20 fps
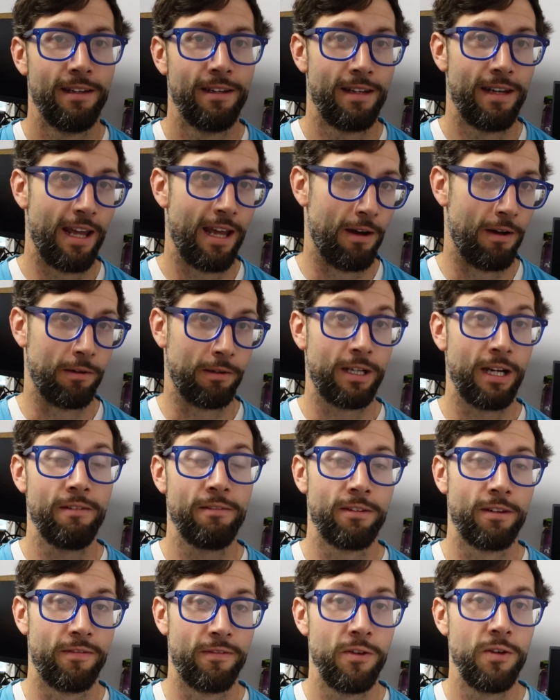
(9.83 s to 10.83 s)
Now I'll
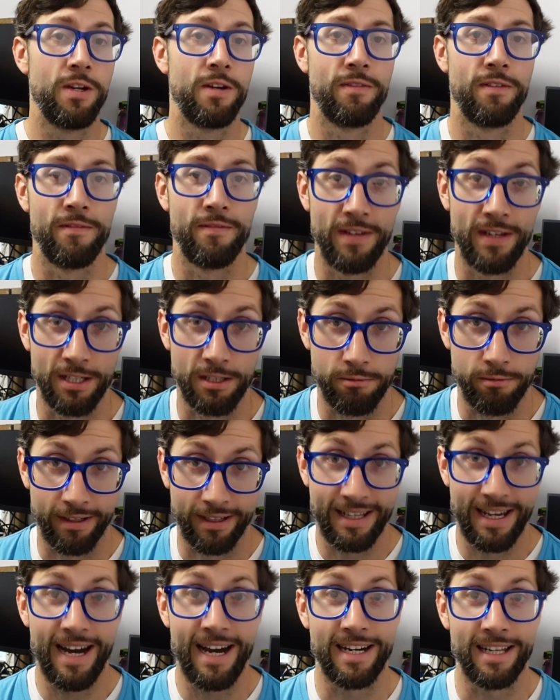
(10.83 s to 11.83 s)
cover a few different things
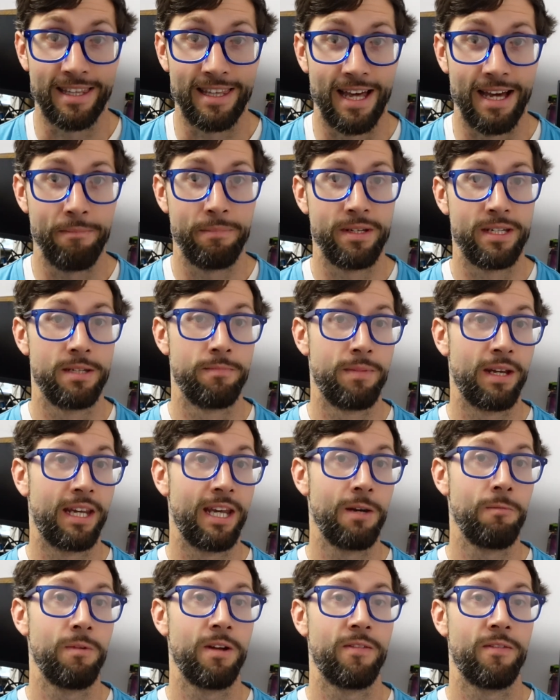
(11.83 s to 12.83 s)
regarding that, but to
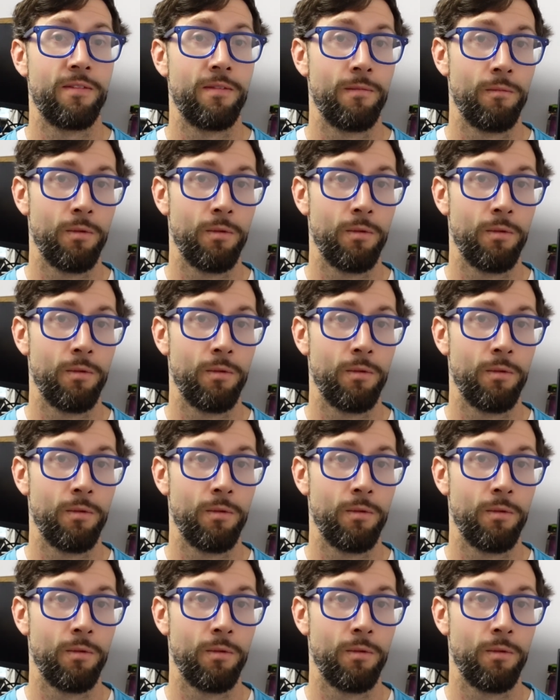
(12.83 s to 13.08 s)
begin with,